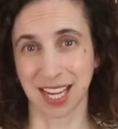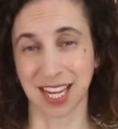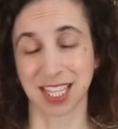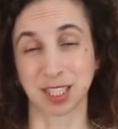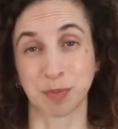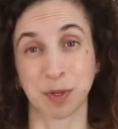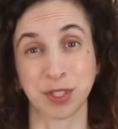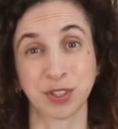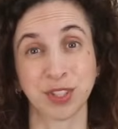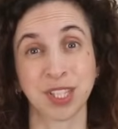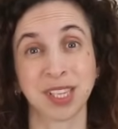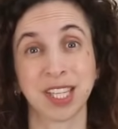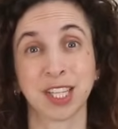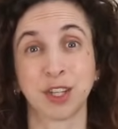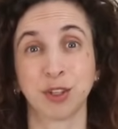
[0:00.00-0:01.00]
especially
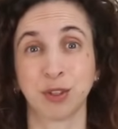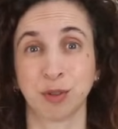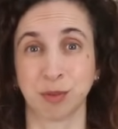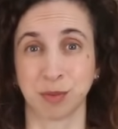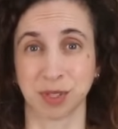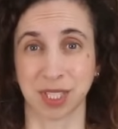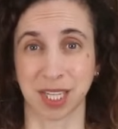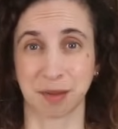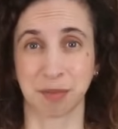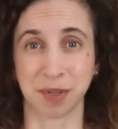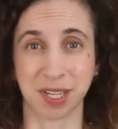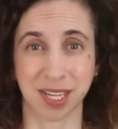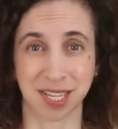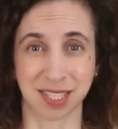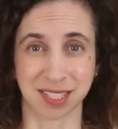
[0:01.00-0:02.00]
legumes like
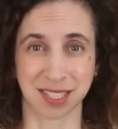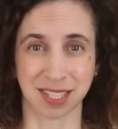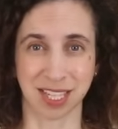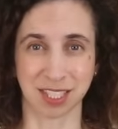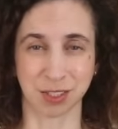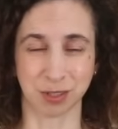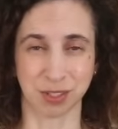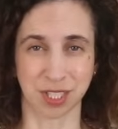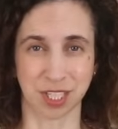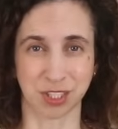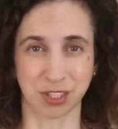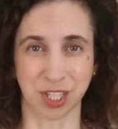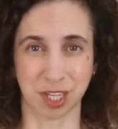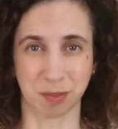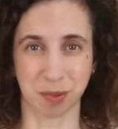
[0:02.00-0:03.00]
beans, lentils, and
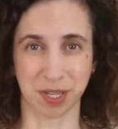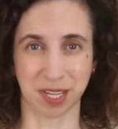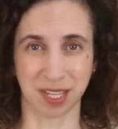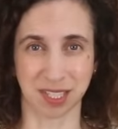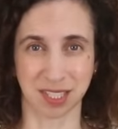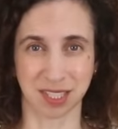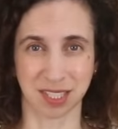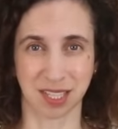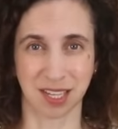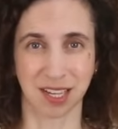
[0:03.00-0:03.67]
chickpeas.